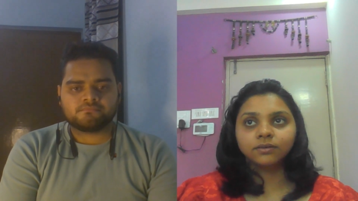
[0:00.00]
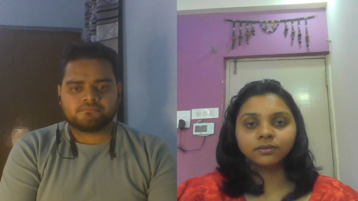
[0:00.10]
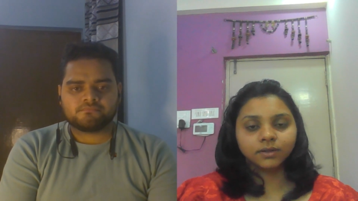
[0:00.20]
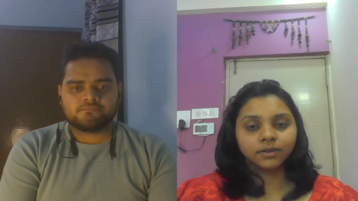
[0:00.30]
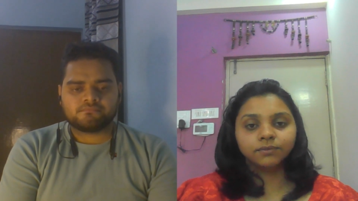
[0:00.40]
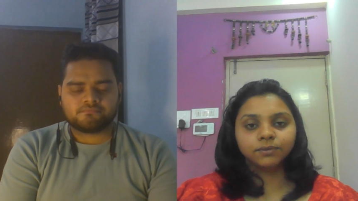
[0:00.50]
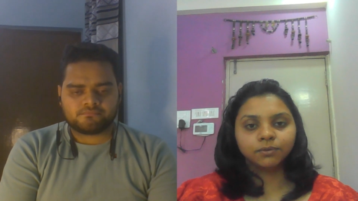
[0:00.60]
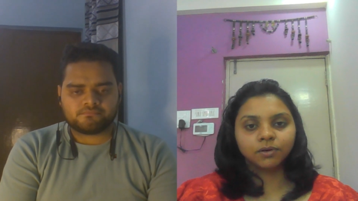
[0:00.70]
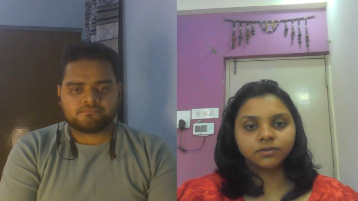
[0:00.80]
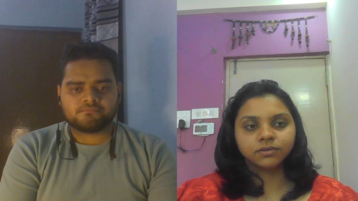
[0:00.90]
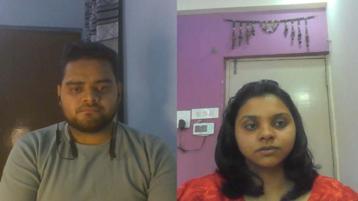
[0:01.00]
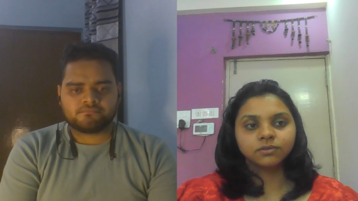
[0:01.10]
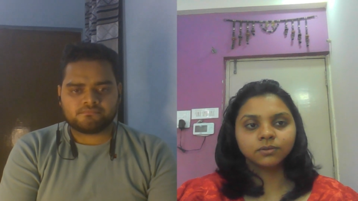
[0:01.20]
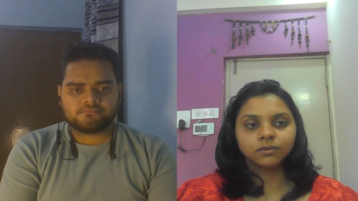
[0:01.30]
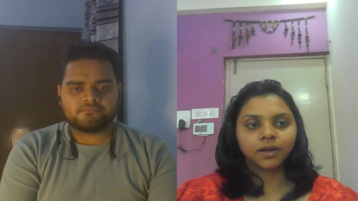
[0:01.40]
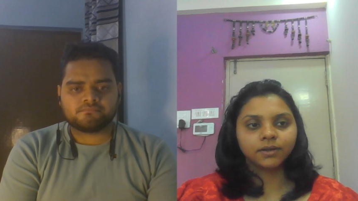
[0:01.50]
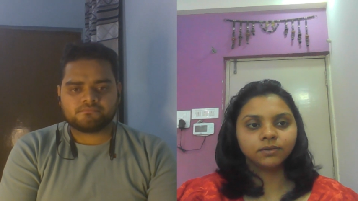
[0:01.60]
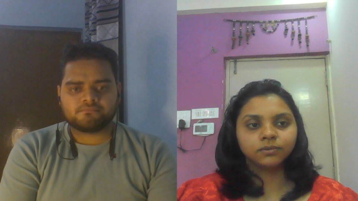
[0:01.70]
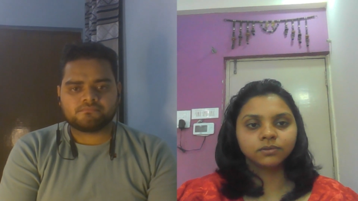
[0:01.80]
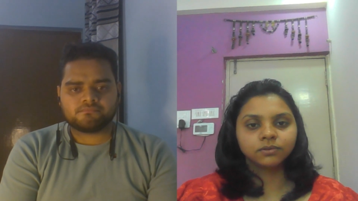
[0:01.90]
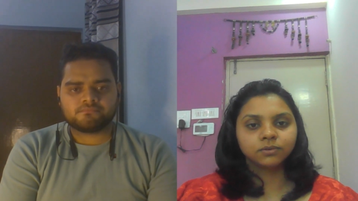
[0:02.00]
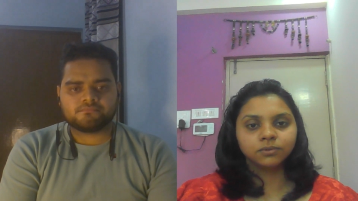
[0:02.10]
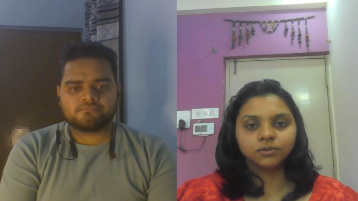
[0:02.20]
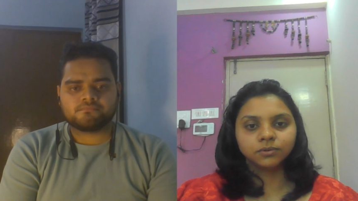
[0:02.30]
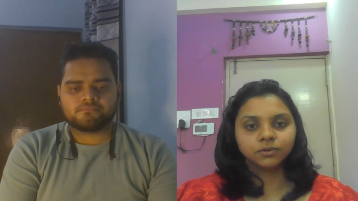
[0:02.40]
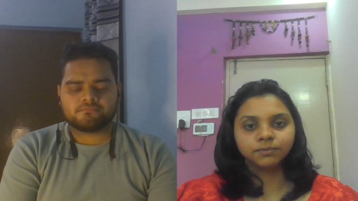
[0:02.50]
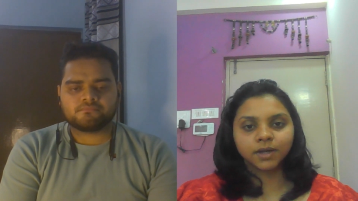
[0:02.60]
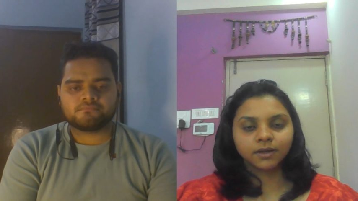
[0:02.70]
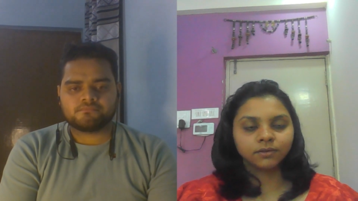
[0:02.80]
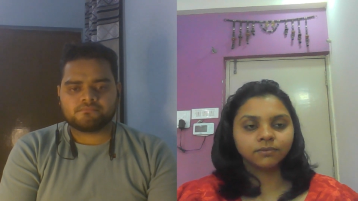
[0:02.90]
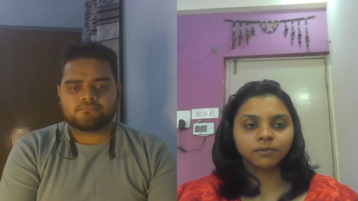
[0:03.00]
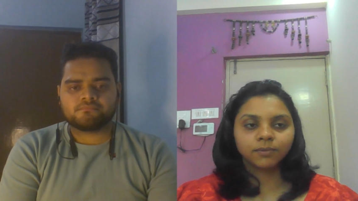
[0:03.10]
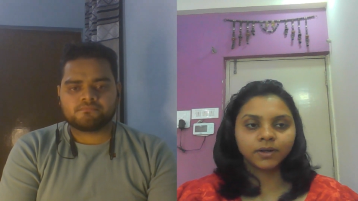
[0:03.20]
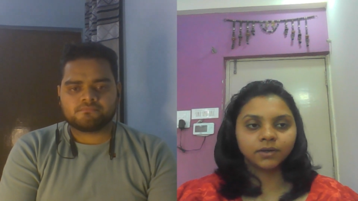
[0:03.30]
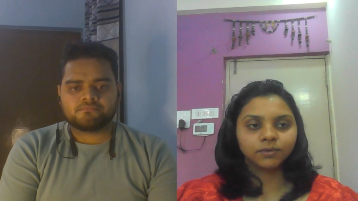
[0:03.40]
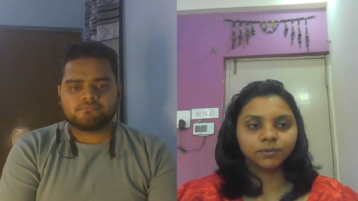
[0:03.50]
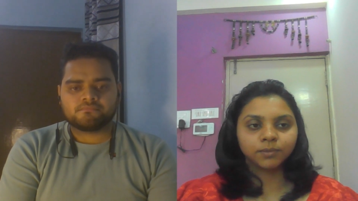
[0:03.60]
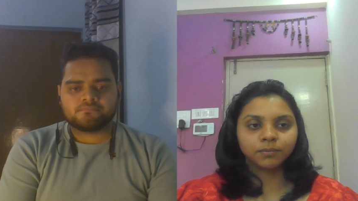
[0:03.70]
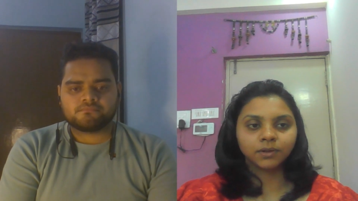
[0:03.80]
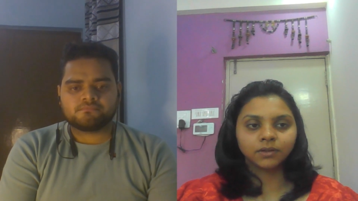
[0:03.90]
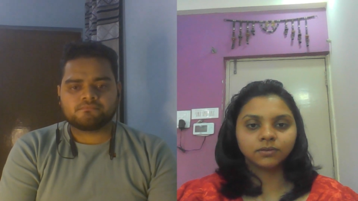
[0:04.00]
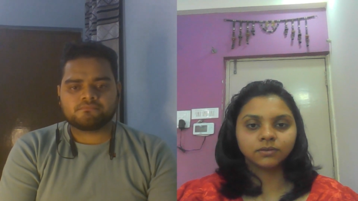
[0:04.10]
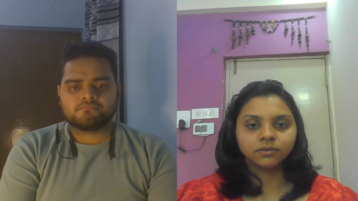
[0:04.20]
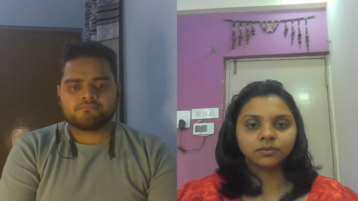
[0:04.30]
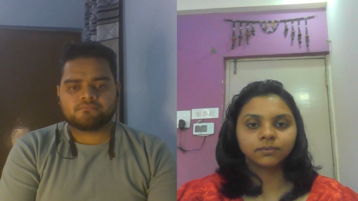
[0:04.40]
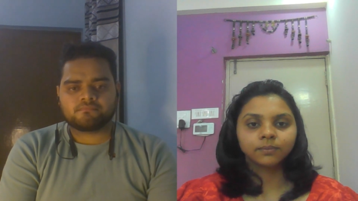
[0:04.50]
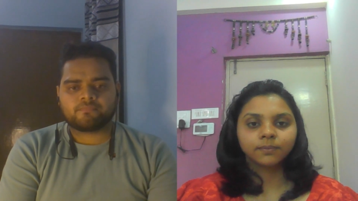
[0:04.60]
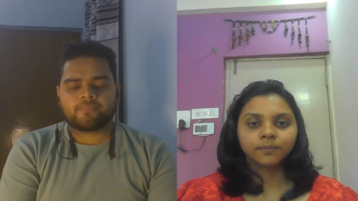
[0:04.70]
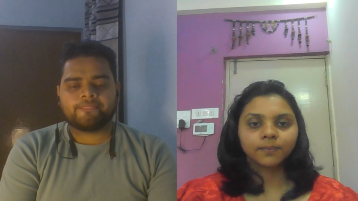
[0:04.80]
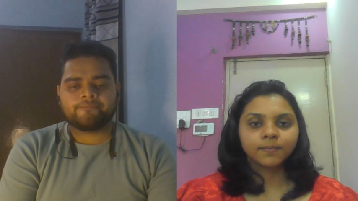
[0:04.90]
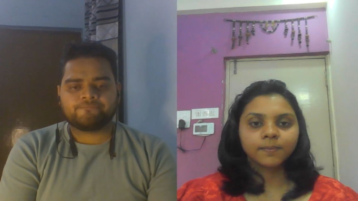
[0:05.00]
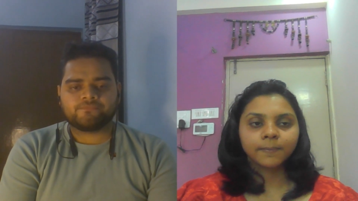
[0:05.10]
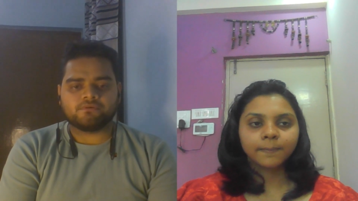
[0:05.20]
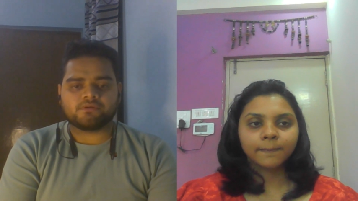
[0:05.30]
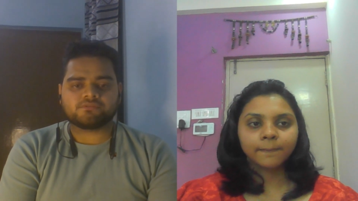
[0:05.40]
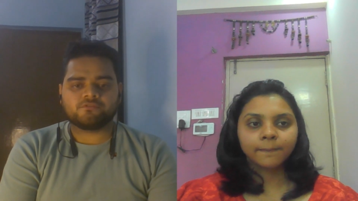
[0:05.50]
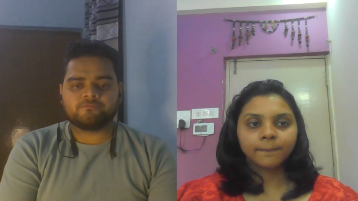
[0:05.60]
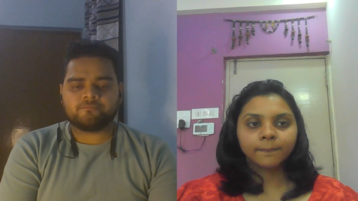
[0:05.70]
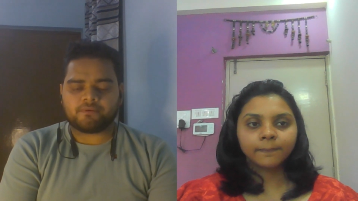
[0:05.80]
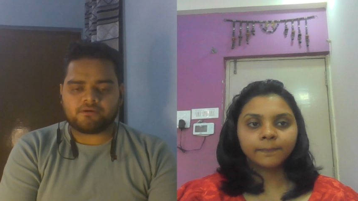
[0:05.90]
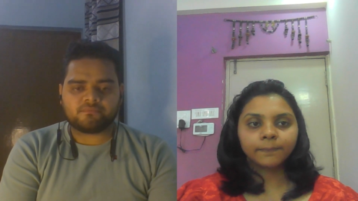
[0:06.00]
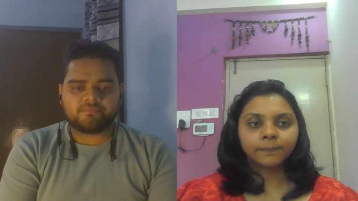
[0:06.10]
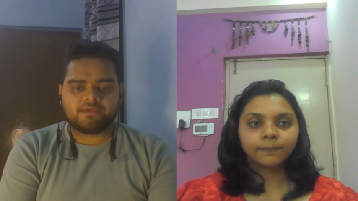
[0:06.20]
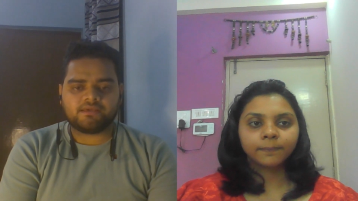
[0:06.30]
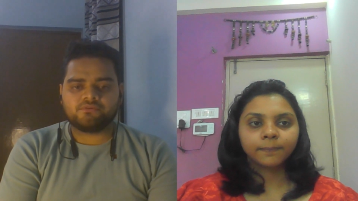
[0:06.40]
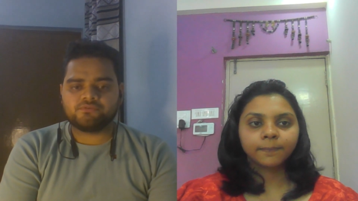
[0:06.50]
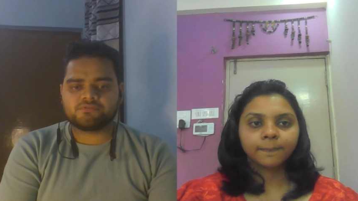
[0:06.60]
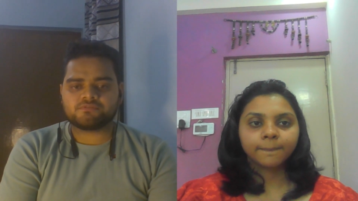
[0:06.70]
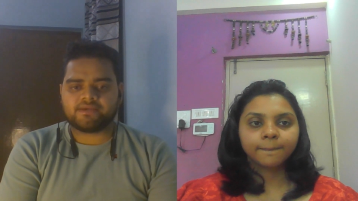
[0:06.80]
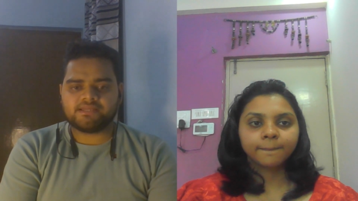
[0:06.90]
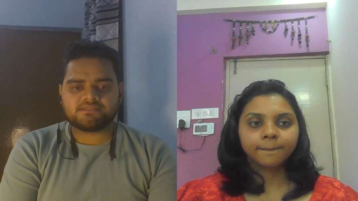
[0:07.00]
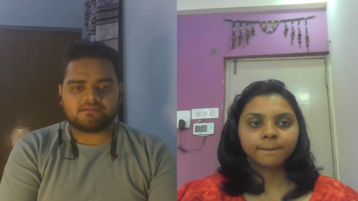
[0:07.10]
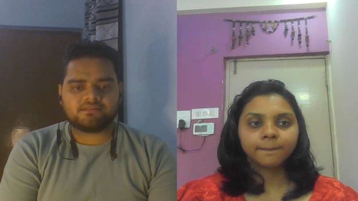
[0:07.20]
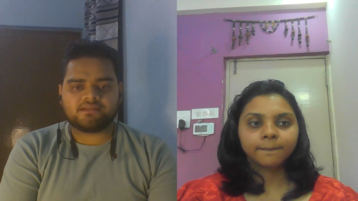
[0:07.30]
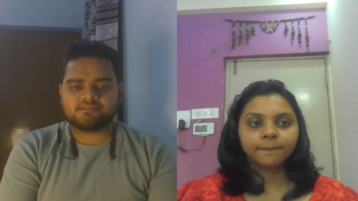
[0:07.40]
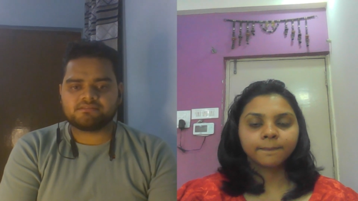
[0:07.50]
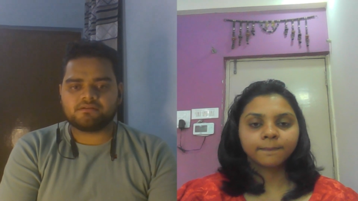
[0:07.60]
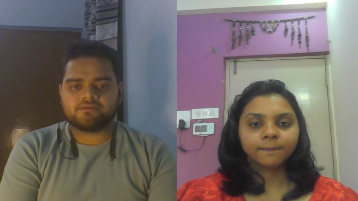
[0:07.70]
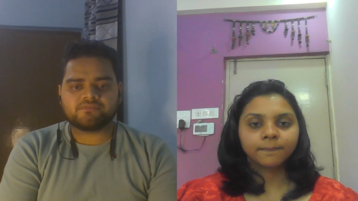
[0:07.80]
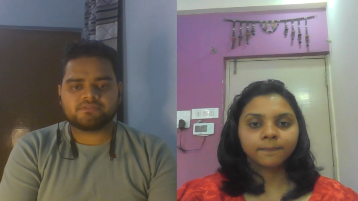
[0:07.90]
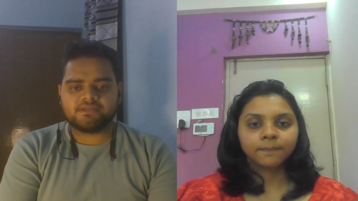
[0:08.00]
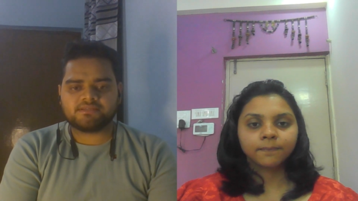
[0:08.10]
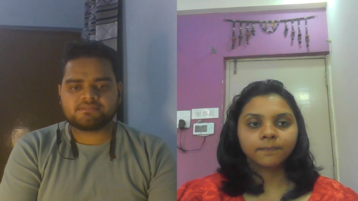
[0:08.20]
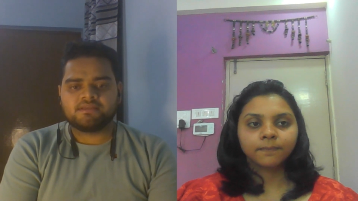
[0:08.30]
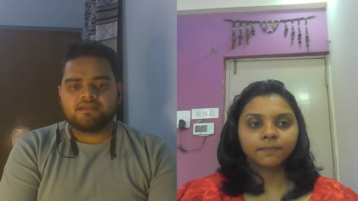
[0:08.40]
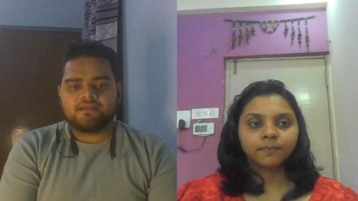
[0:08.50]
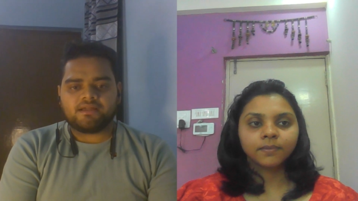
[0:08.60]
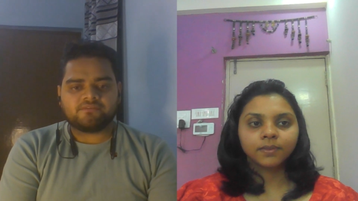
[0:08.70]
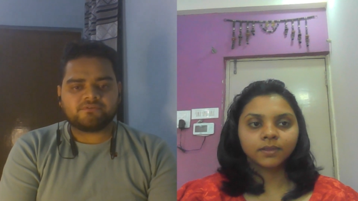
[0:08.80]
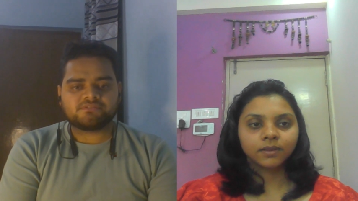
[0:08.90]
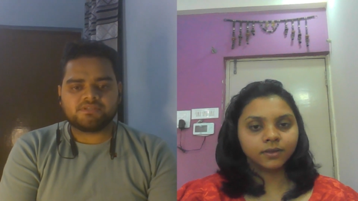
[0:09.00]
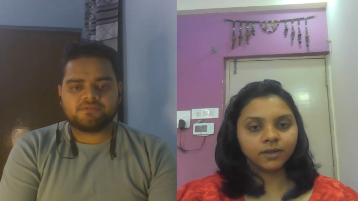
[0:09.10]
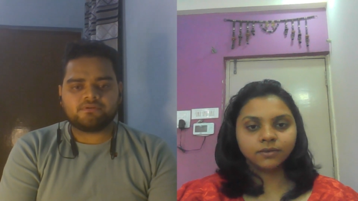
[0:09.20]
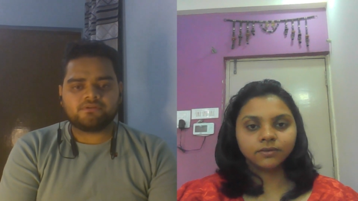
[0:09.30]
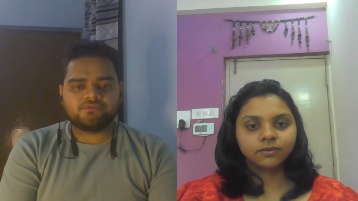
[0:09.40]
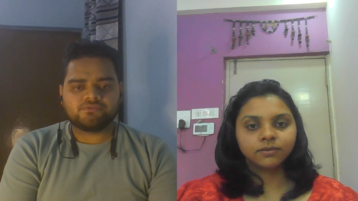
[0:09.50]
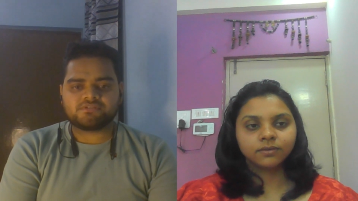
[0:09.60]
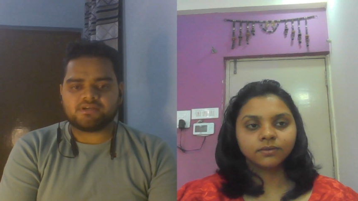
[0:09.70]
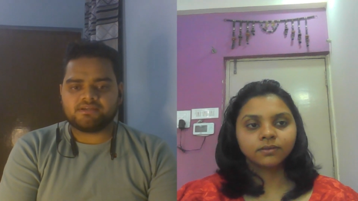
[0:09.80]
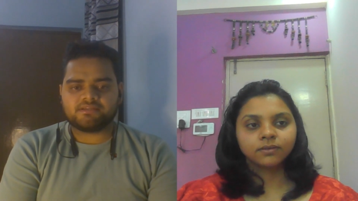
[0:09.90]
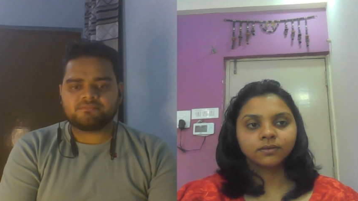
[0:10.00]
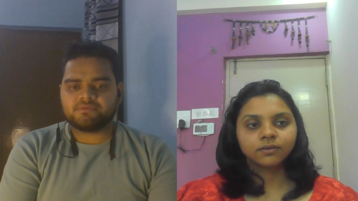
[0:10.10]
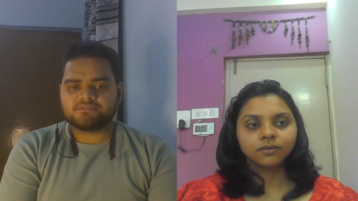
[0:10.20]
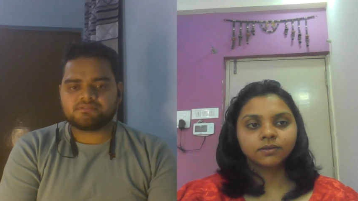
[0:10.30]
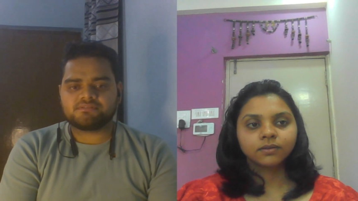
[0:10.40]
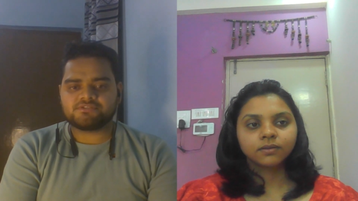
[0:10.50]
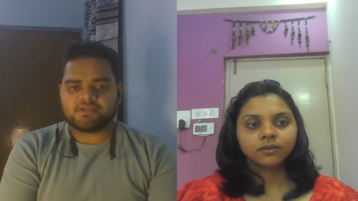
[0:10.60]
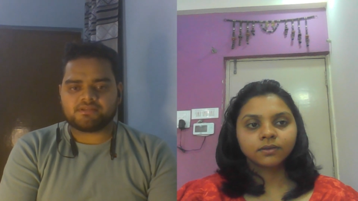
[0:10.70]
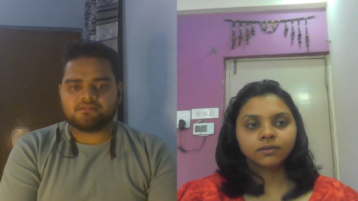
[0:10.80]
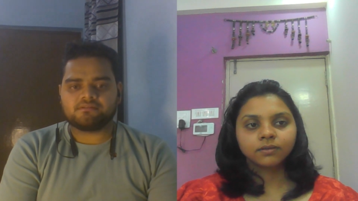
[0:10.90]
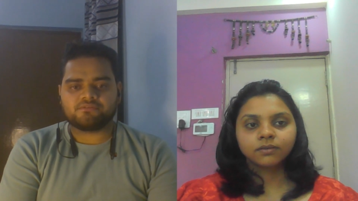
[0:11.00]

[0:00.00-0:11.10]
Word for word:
Speaker 1: interview questions, so I used two YouTube channels for my interview preparation.
Speaker 2: Okay, so Power B I you used my channel, that is Learn with Gigs, and for S Q L you used Ankit Bansal's channel on